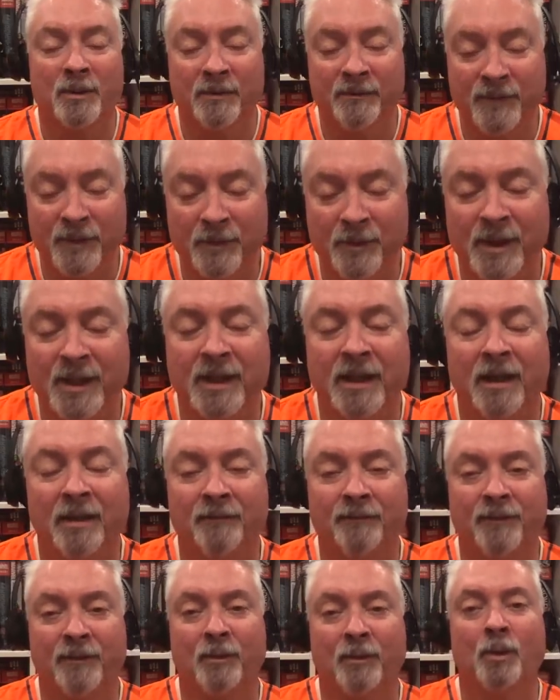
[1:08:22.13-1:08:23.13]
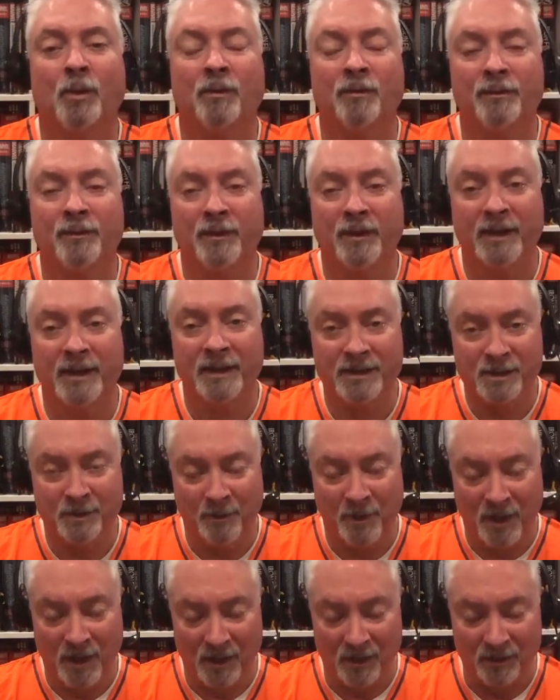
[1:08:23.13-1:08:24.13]
oh, yeah, we're Hunt do for Wolverine Monday.
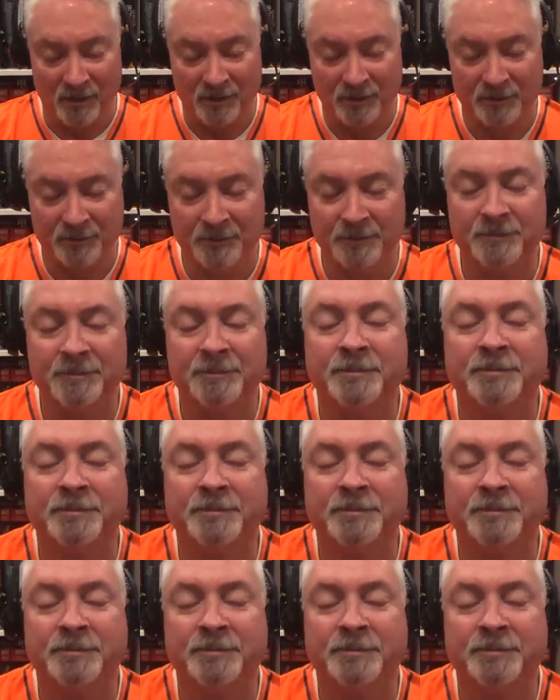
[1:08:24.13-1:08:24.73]
tomorrow. Okay.